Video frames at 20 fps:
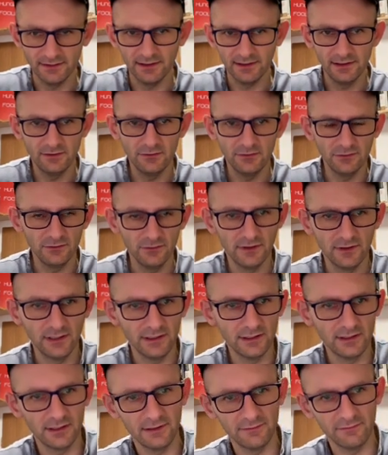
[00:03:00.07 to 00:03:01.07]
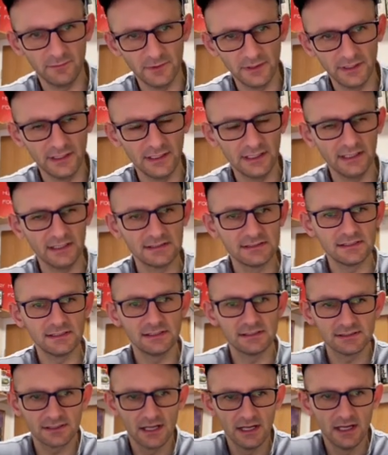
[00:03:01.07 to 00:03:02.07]
I do think everybody has
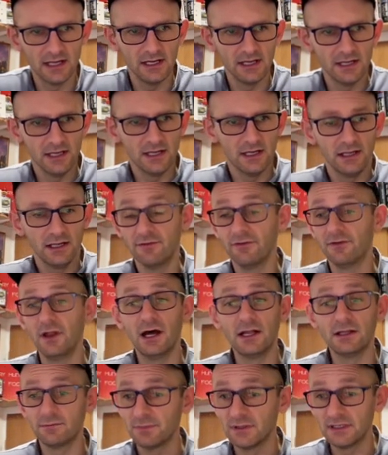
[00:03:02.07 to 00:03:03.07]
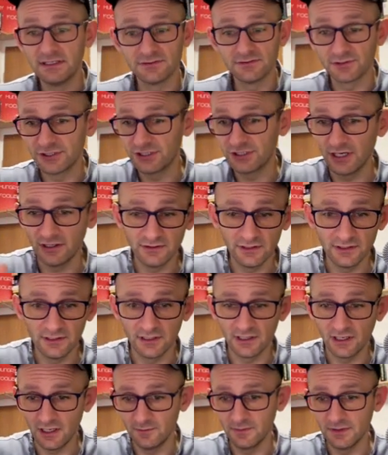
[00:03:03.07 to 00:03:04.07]
this. If not, please reach out in the
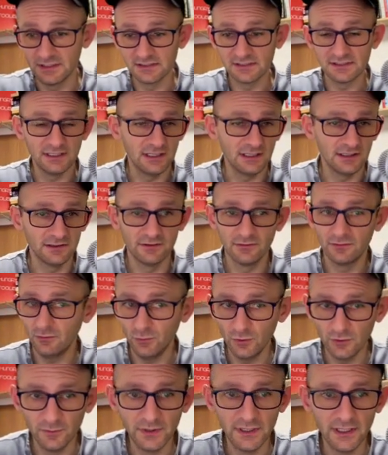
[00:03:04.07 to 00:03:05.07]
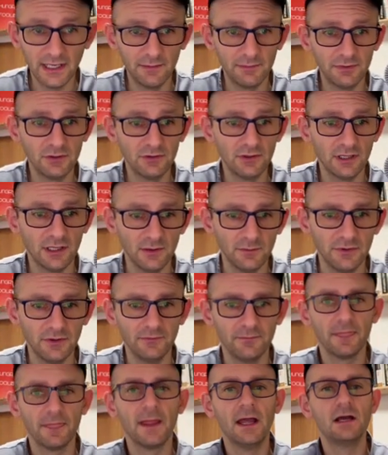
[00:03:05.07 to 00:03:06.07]
comments and would be happy to help you.
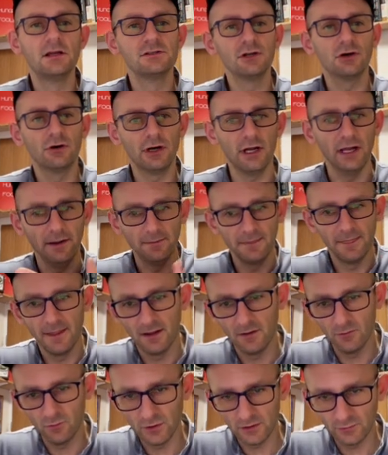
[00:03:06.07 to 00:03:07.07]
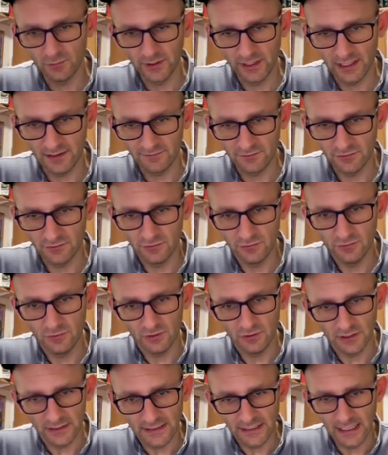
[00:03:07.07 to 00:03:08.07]
So, okay, what we have to do
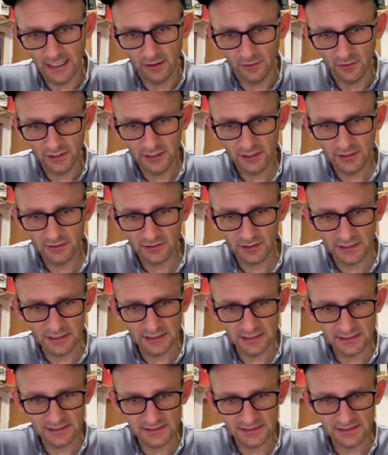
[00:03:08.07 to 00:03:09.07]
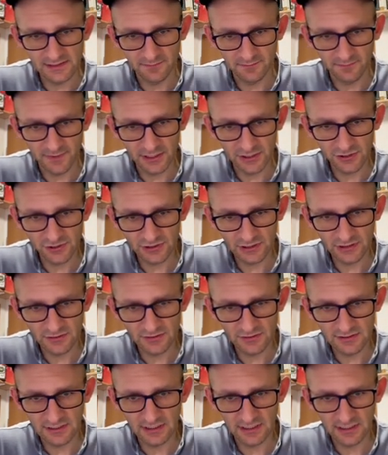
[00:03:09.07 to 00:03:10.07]
now here is make sure that you
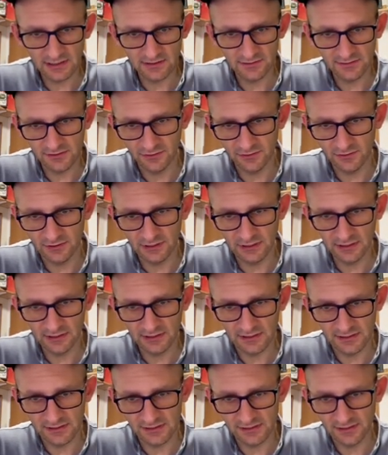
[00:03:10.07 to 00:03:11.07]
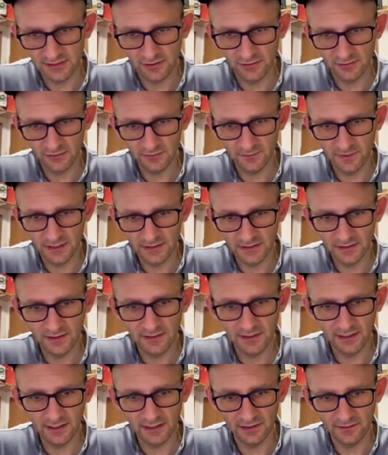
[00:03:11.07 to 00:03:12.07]
select, so you click this code button
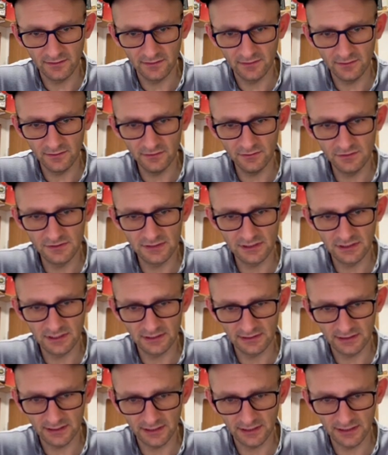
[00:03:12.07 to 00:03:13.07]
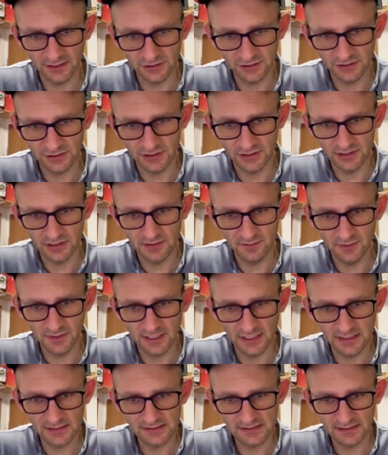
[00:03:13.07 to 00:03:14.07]
and you select the
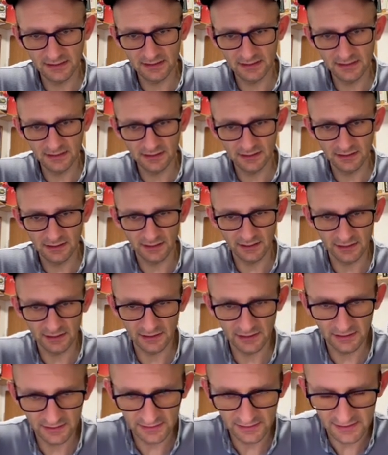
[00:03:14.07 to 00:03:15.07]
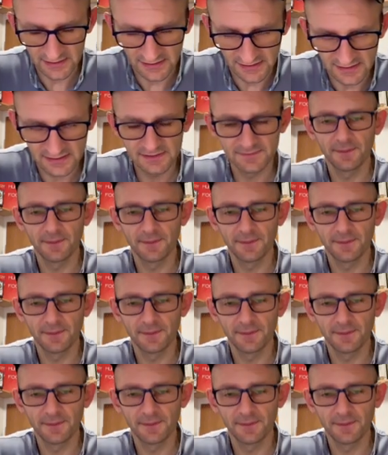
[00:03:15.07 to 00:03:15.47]
HTTPS and then click this.